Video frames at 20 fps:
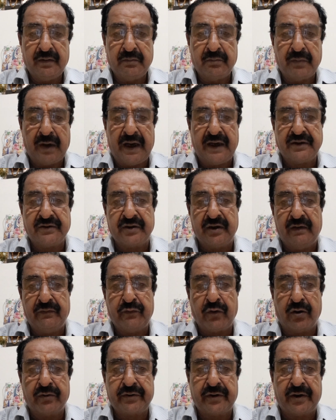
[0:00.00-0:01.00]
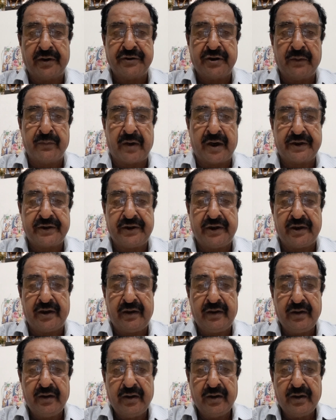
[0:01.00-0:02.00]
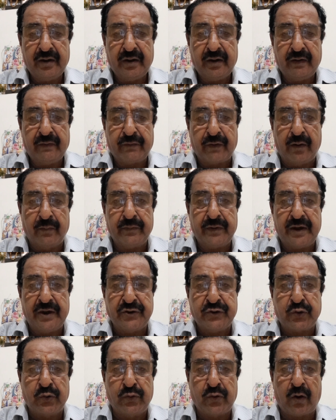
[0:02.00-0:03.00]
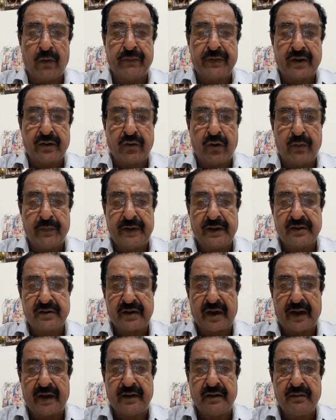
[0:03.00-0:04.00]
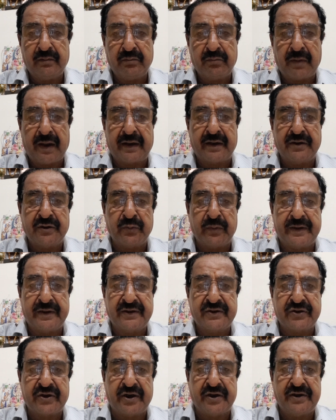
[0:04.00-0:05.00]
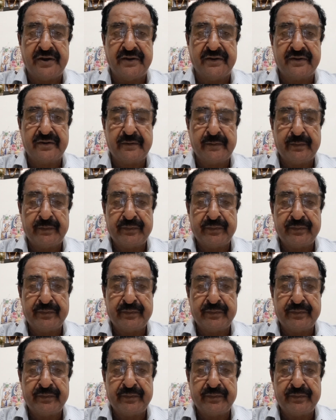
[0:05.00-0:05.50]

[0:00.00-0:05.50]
Myself, Dr. Ajay Bhatia from Institute of Economics and Management Studies.